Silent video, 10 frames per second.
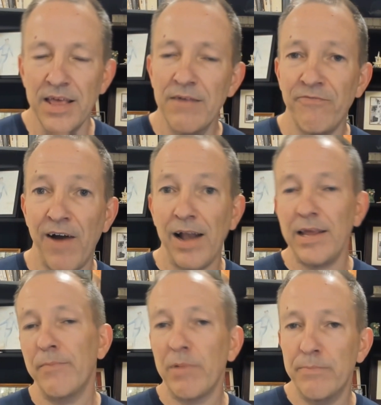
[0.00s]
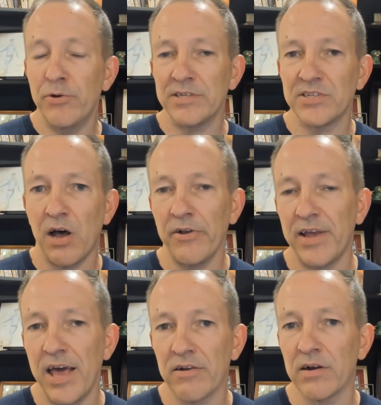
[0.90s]
And then finally, I'm going to put this all
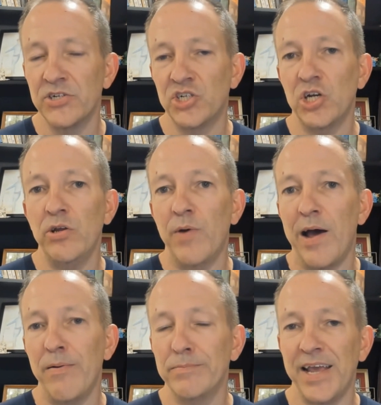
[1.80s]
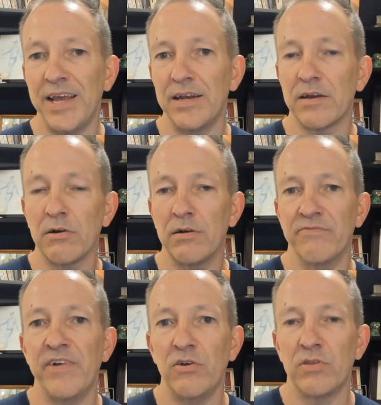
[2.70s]
together and show you how I'm taking a
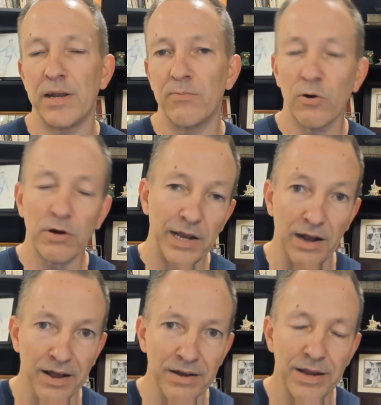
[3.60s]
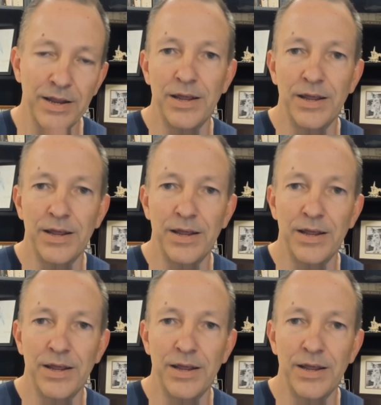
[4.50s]
current video that I'm working on,